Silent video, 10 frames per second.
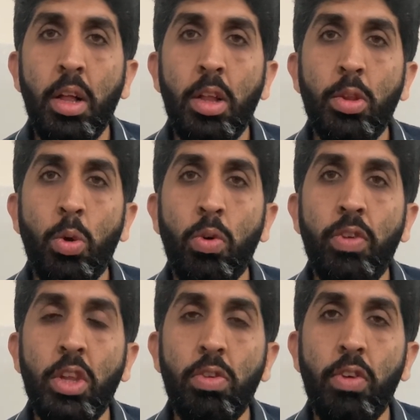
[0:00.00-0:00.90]
through
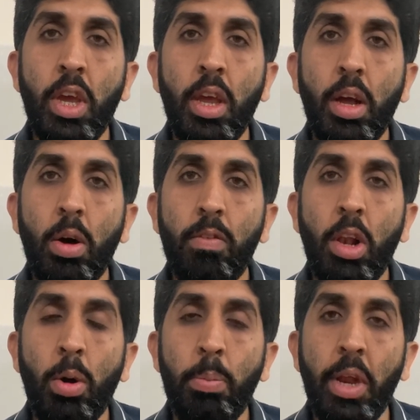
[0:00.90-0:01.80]
which we will
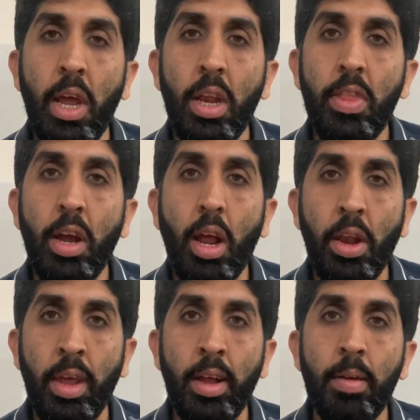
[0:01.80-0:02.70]
obtain the
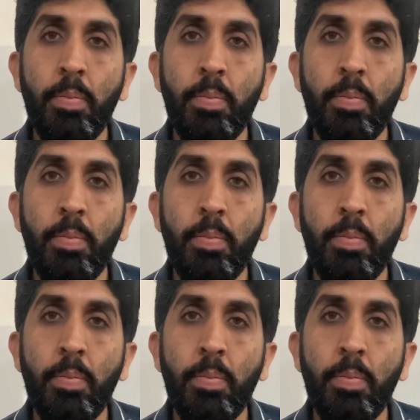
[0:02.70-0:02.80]
cutting.